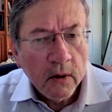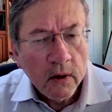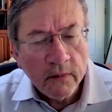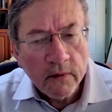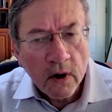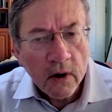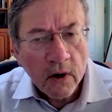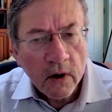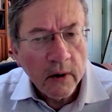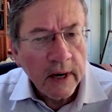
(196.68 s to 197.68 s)
you could have
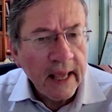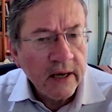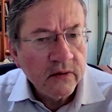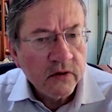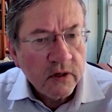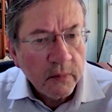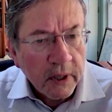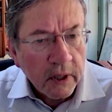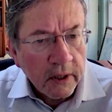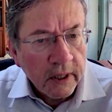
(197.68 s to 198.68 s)
called an age of
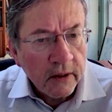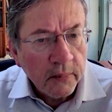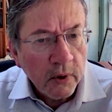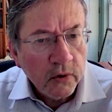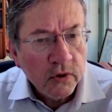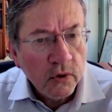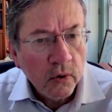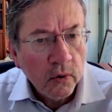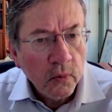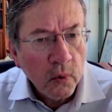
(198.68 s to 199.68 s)
stability, the
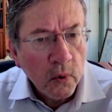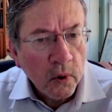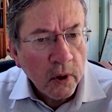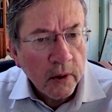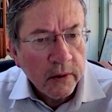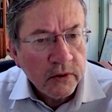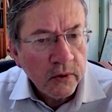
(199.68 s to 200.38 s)
post-Cold War,